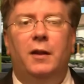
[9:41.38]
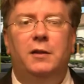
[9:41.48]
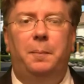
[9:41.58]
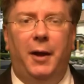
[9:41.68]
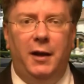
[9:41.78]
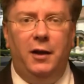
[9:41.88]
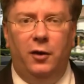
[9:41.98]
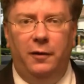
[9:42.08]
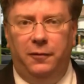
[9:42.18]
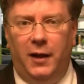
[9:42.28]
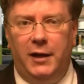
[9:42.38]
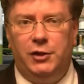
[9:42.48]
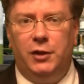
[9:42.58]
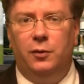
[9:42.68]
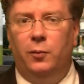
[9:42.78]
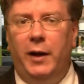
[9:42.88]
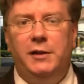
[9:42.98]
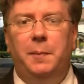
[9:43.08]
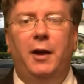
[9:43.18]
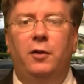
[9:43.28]
Depending on inflation,
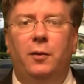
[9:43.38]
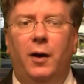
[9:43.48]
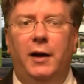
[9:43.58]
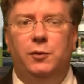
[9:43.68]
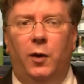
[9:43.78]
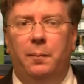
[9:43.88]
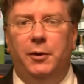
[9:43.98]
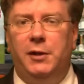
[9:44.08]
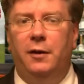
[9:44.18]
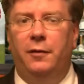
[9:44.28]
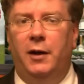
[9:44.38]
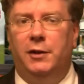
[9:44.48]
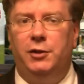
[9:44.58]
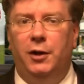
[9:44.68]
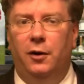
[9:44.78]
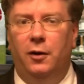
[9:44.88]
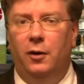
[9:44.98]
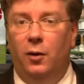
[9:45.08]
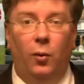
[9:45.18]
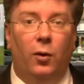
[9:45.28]
rates may only rise 1% over the next year,
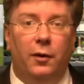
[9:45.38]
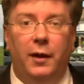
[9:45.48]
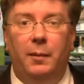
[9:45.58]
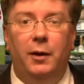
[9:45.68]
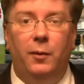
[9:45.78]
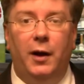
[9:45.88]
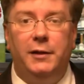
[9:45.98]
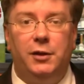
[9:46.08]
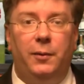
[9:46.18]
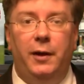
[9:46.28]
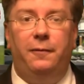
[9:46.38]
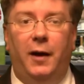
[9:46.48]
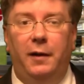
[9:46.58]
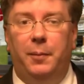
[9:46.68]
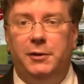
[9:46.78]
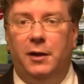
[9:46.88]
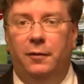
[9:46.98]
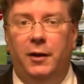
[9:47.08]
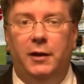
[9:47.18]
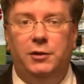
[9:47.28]
or they might rise 3 to 5%
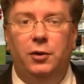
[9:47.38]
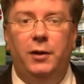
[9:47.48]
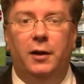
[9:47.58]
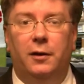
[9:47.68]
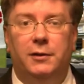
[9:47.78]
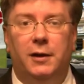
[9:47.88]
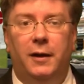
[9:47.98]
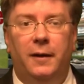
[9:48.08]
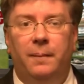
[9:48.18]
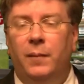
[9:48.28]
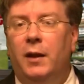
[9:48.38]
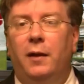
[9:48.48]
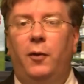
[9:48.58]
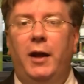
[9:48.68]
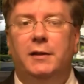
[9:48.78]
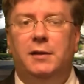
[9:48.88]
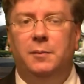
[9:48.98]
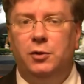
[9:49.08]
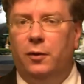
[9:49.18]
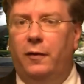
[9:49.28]
over the next two years. If we hit
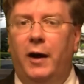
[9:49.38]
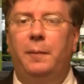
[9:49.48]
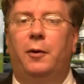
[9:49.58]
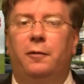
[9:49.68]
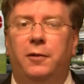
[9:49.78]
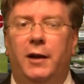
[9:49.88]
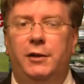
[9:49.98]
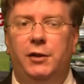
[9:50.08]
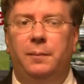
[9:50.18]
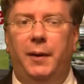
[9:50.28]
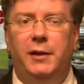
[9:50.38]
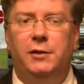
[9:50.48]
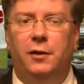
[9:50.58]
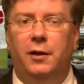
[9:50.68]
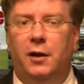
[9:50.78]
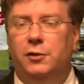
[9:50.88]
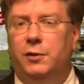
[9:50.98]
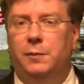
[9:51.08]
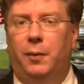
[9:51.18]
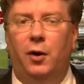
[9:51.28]
some sort of hyperinflation based on the
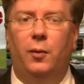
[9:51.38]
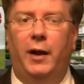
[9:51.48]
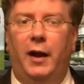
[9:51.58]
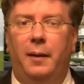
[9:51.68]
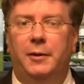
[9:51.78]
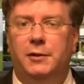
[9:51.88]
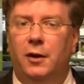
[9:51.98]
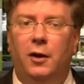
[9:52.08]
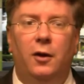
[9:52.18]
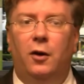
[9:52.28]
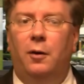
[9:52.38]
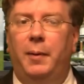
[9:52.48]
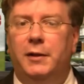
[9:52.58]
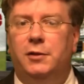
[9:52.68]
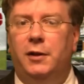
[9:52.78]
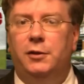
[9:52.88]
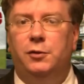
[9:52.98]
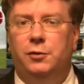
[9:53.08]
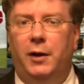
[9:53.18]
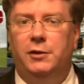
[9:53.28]
country's borrowing habits, all bets on
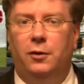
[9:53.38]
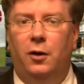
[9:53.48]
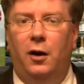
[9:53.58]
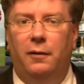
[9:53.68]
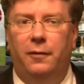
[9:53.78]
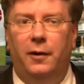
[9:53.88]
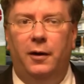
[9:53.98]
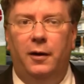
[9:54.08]
interest rates are off.